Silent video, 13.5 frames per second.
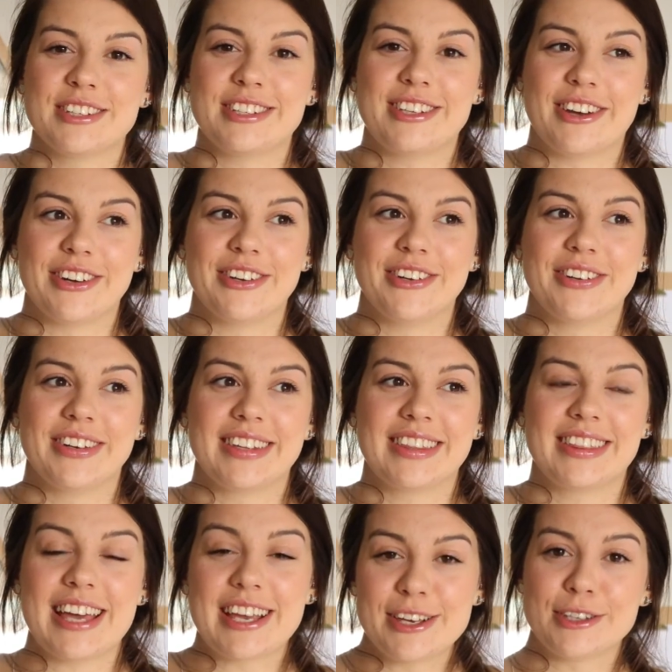So
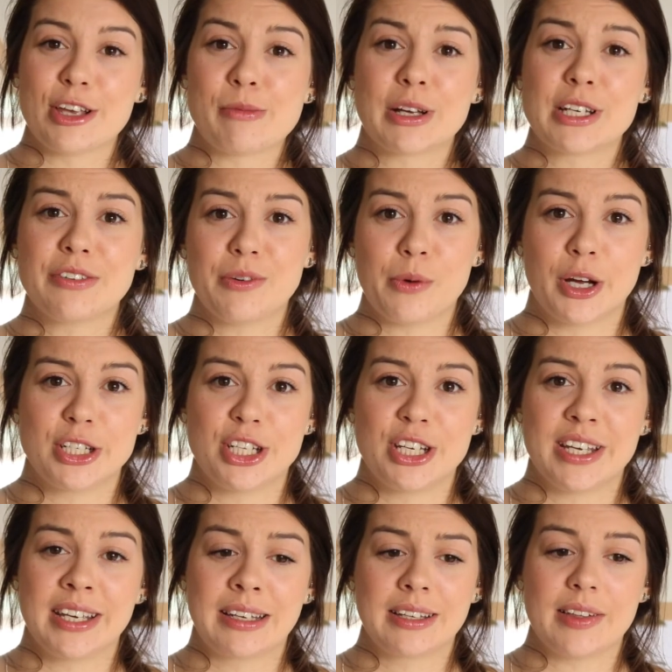thank you so much for
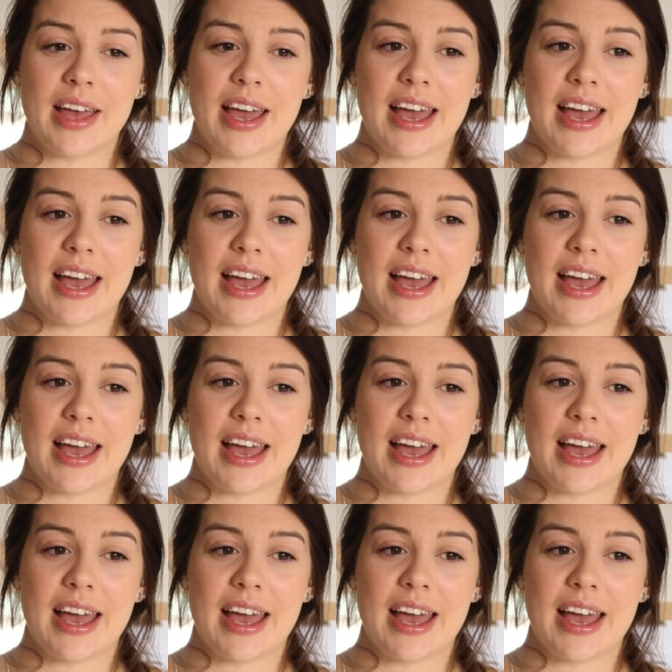watching,